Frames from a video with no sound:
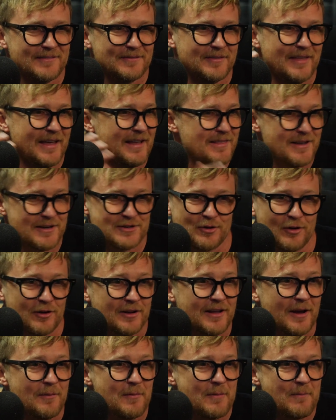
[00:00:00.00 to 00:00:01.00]
then they
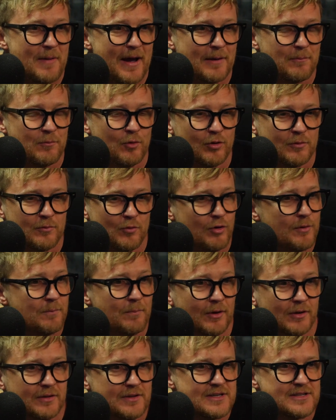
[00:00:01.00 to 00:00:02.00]
started coming back more and more and
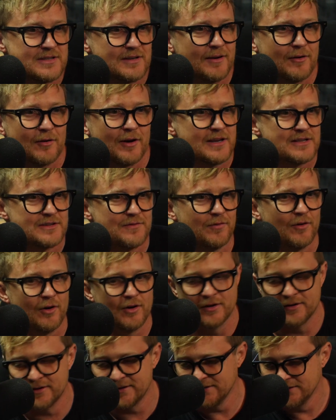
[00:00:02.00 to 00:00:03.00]
built this a crazy
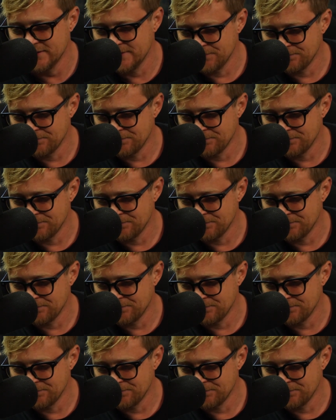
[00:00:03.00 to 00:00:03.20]
following.